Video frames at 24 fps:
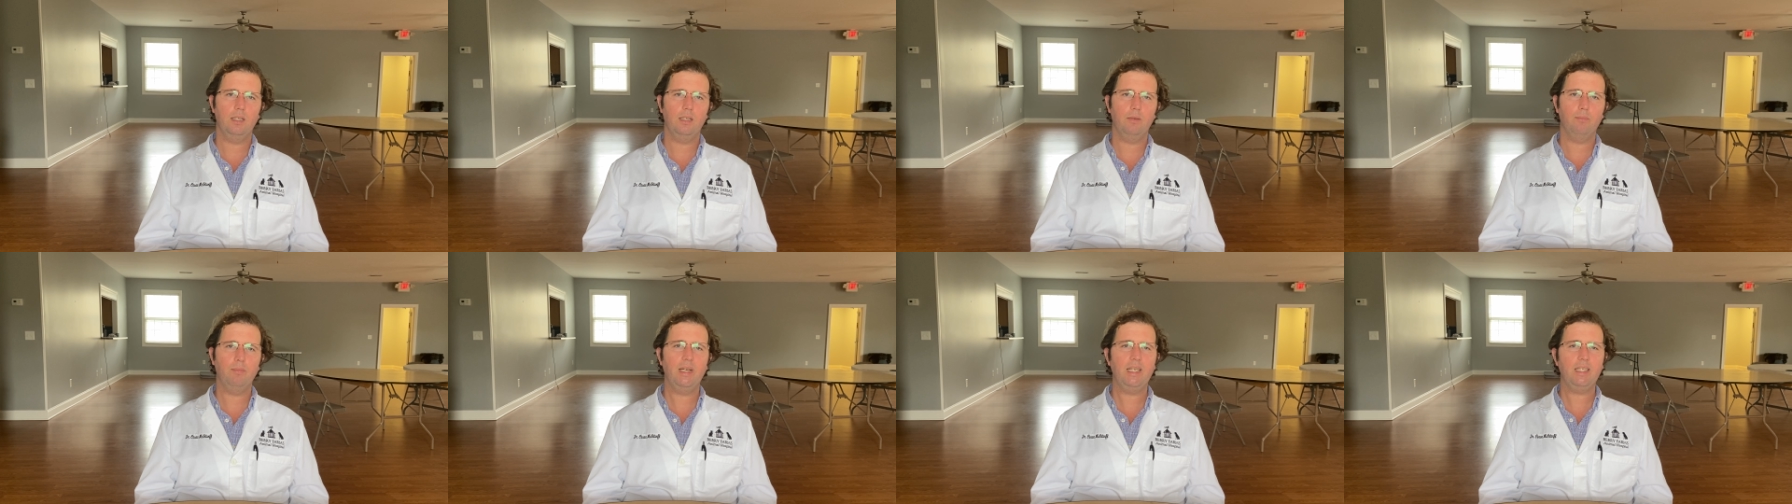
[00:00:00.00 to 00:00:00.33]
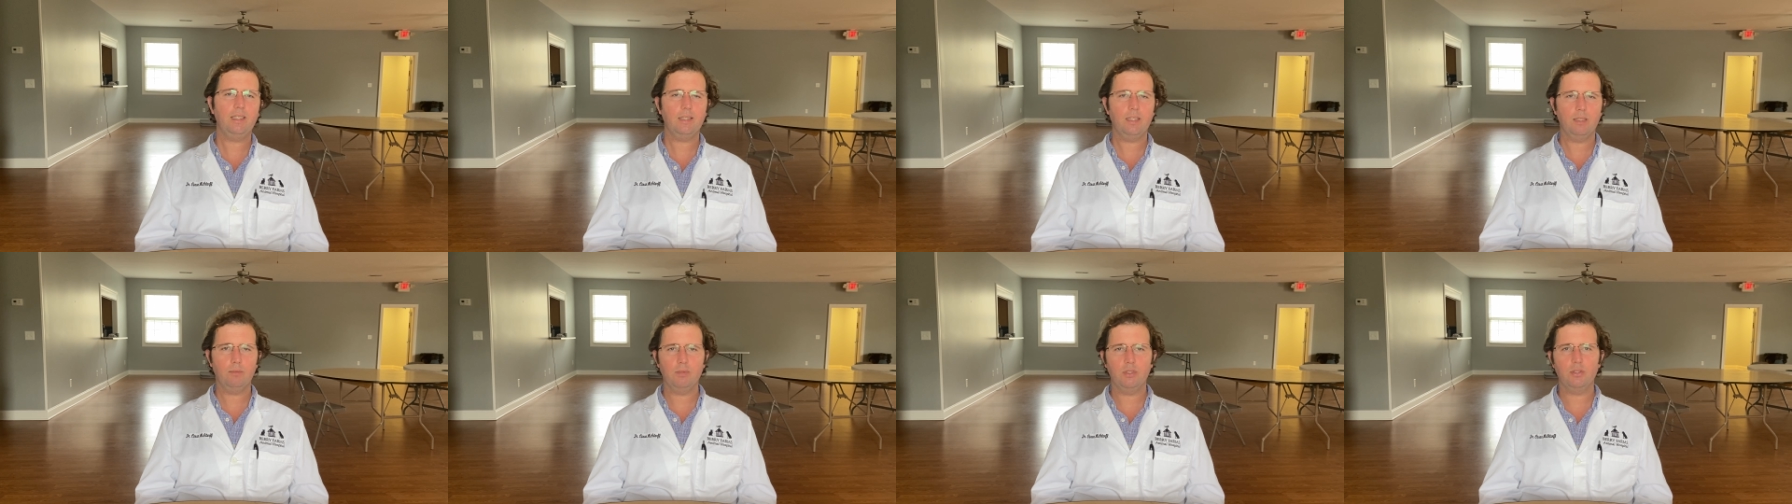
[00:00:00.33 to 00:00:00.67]
make
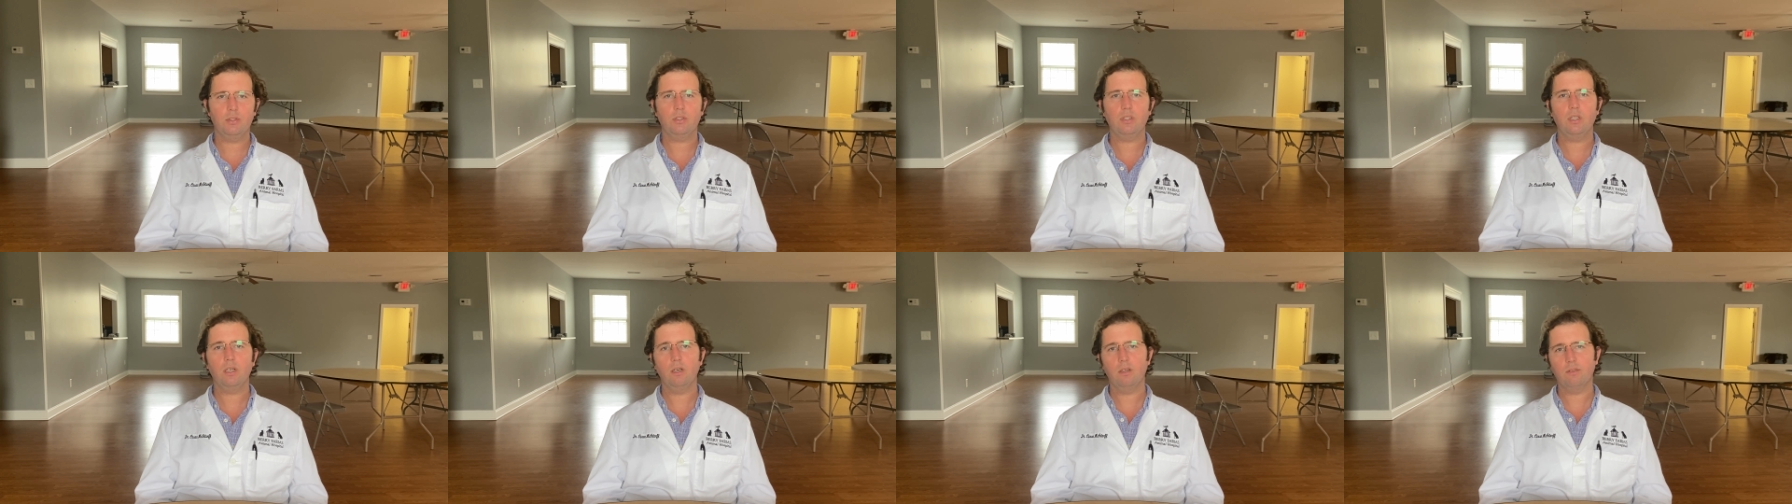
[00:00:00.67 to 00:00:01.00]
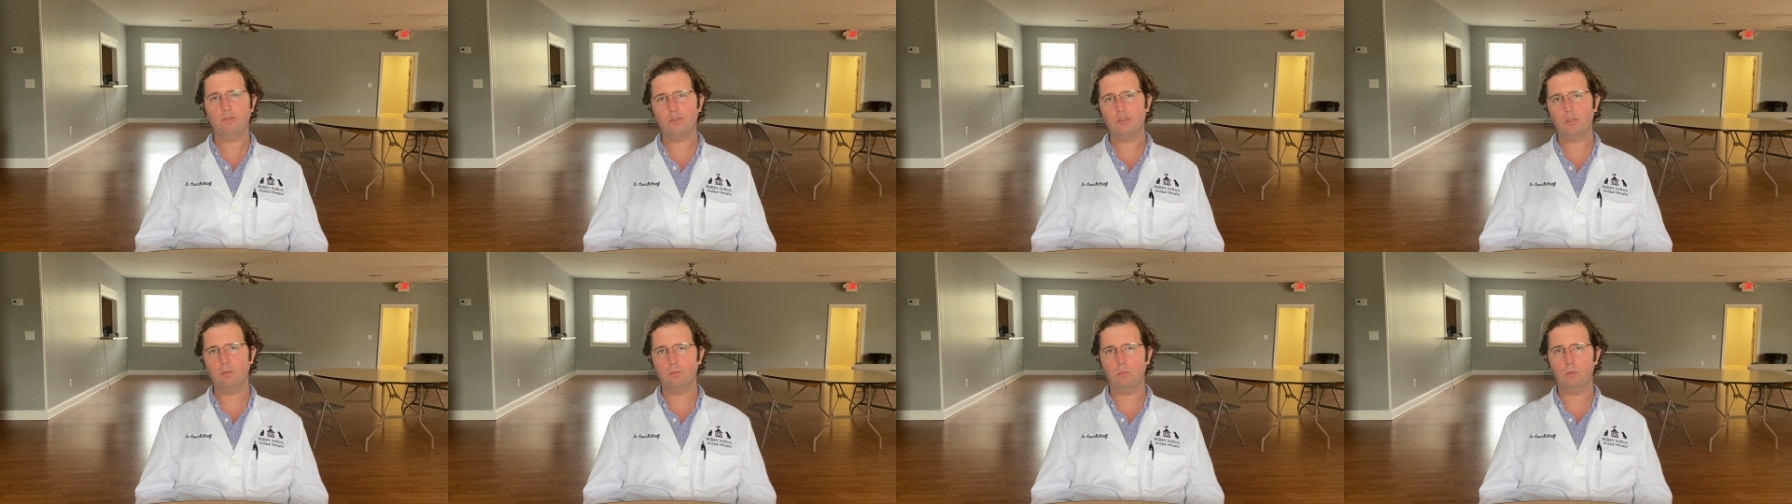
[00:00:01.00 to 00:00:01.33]
them as
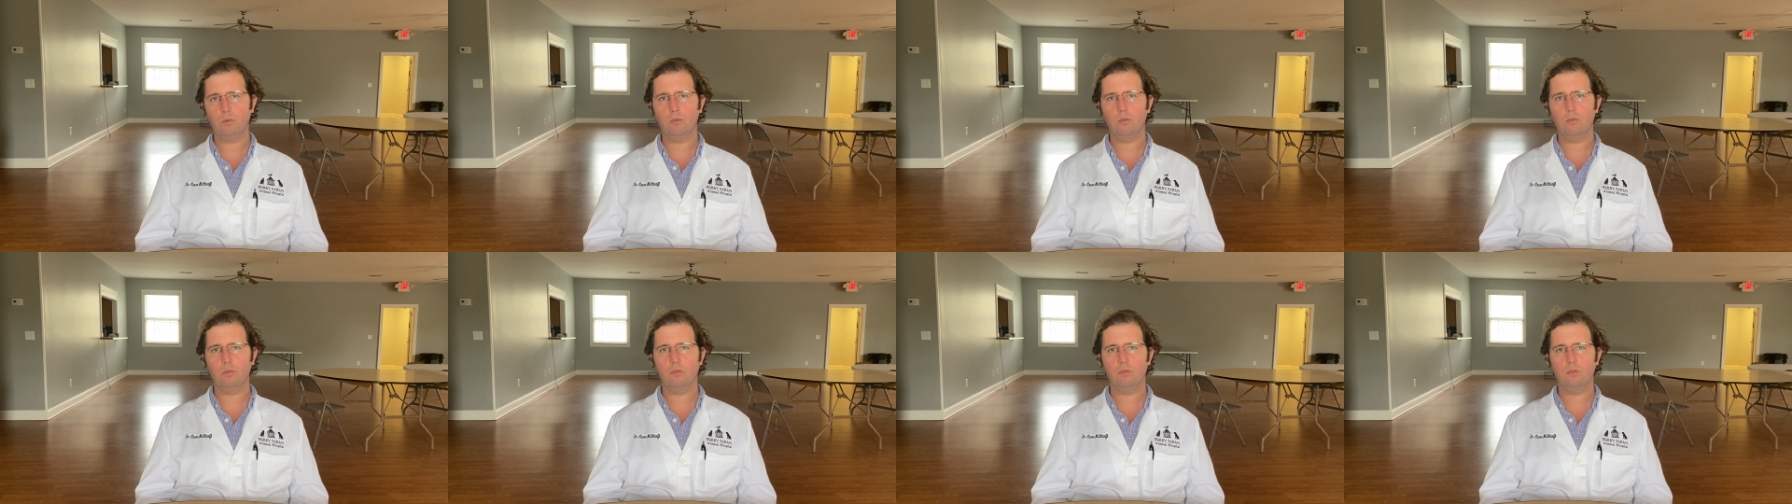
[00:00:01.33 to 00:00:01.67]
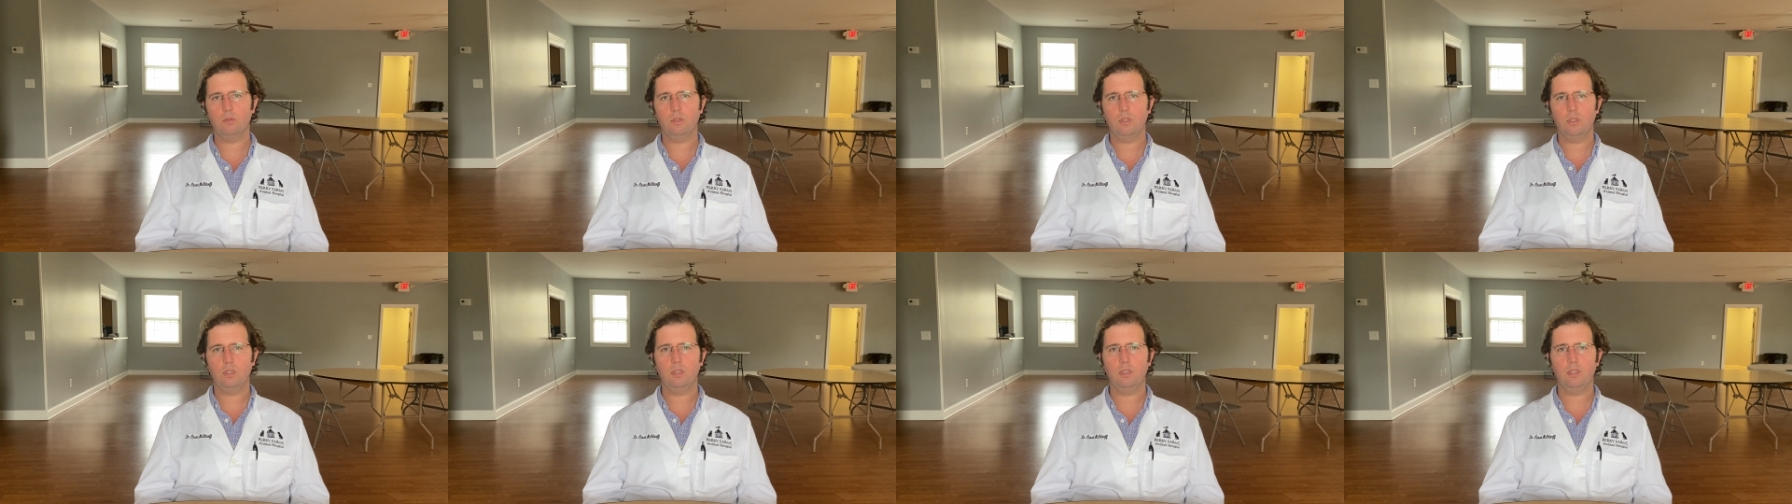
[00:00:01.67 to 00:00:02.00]
comfortable
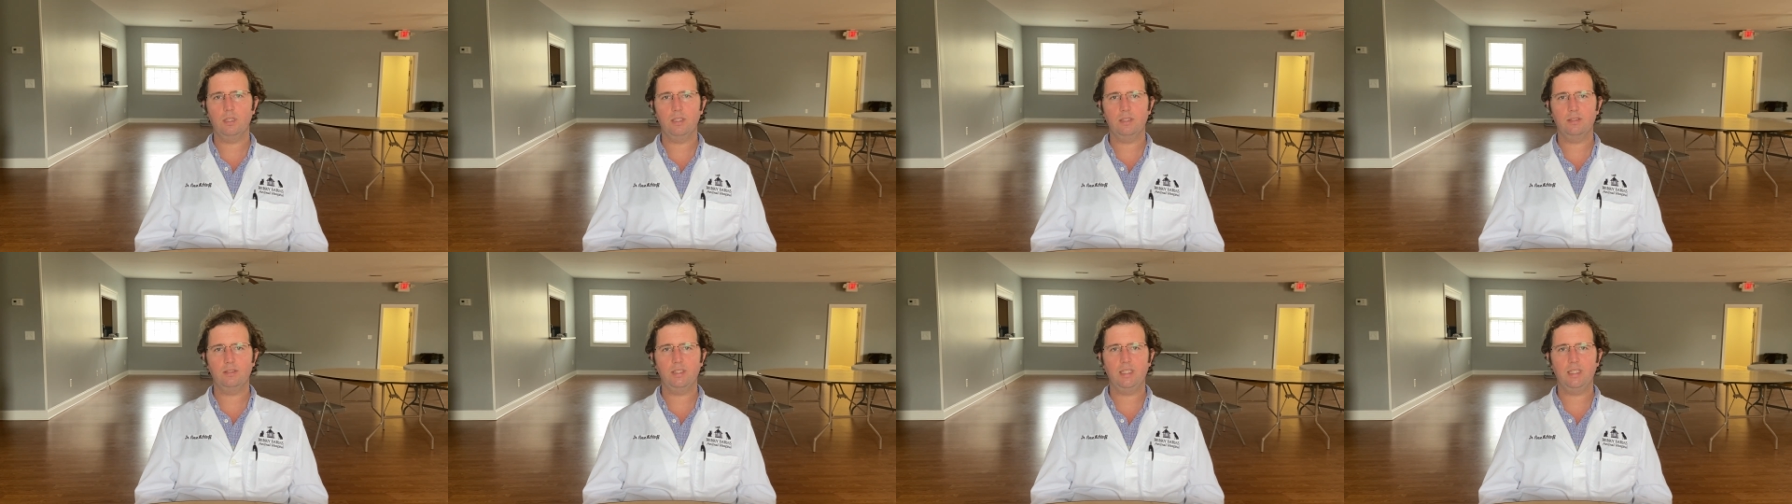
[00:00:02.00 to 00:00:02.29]
as